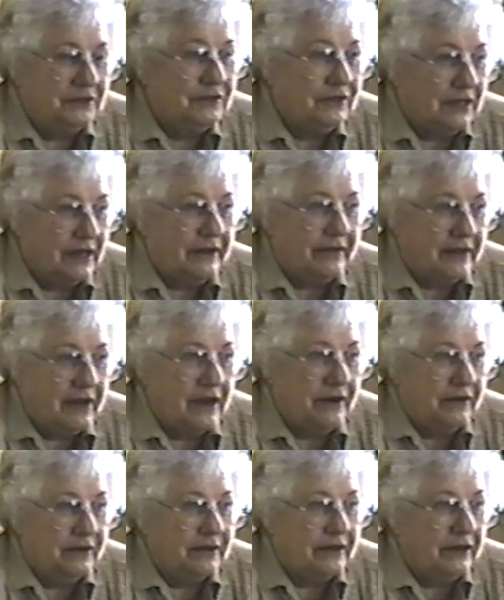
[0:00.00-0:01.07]
a lot of the
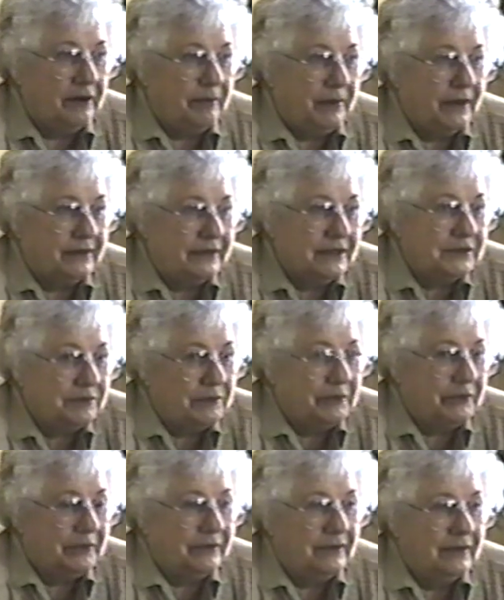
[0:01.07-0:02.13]
ironing to help out that
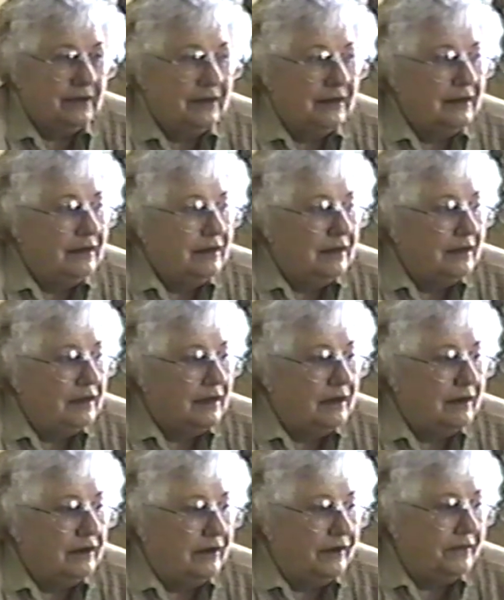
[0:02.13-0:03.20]
boys
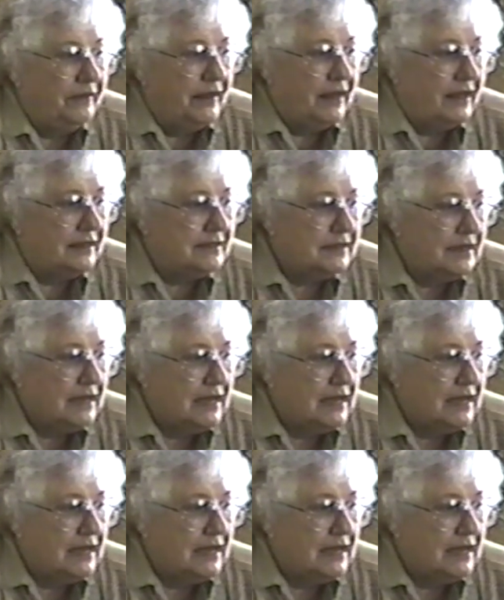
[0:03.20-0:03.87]
on that.